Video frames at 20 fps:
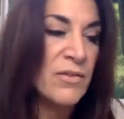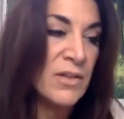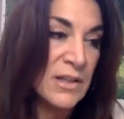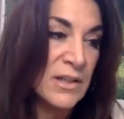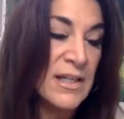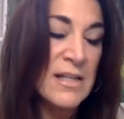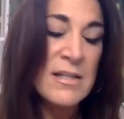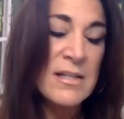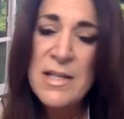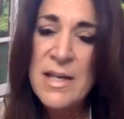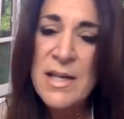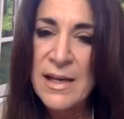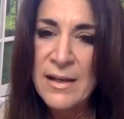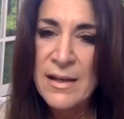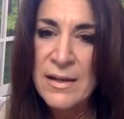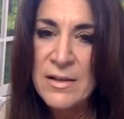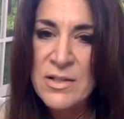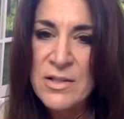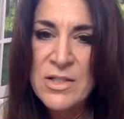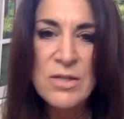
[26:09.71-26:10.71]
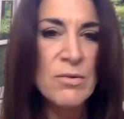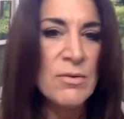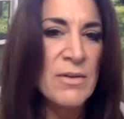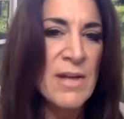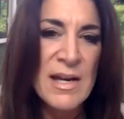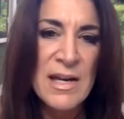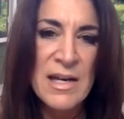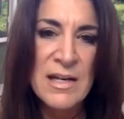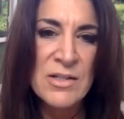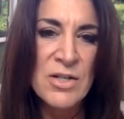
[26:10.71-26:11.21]
listening to
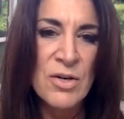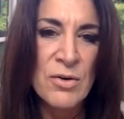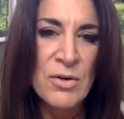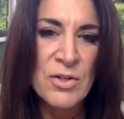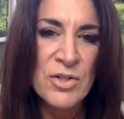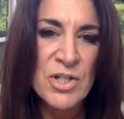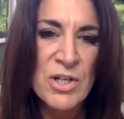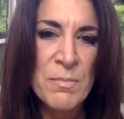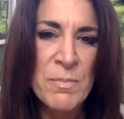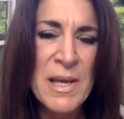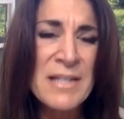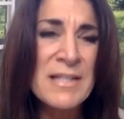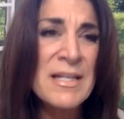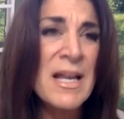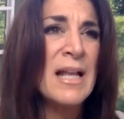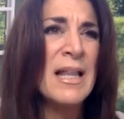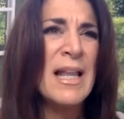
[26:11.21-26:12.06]
that internal GPS.